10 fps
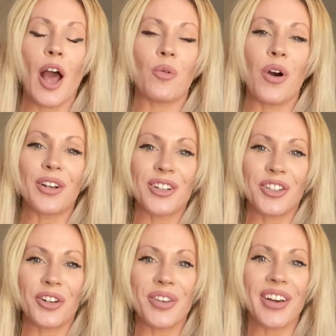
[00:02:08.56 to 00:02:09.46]
I wanted to
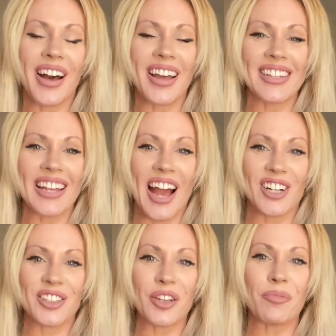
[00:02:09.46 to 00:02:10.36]
show you guys
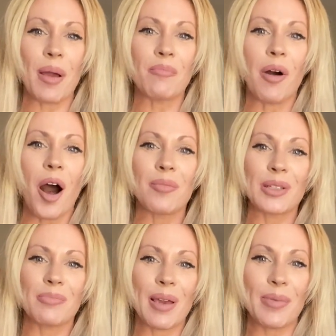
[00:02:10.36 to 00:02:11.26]
actually my
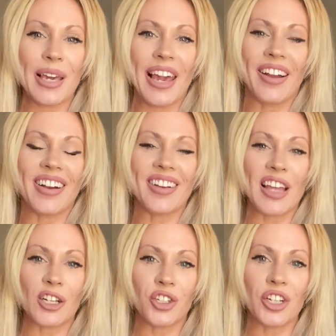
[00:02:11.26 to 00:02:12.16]
mom's baby carrier
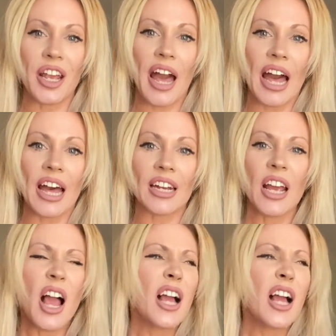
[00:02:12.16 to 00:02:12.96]
that she had.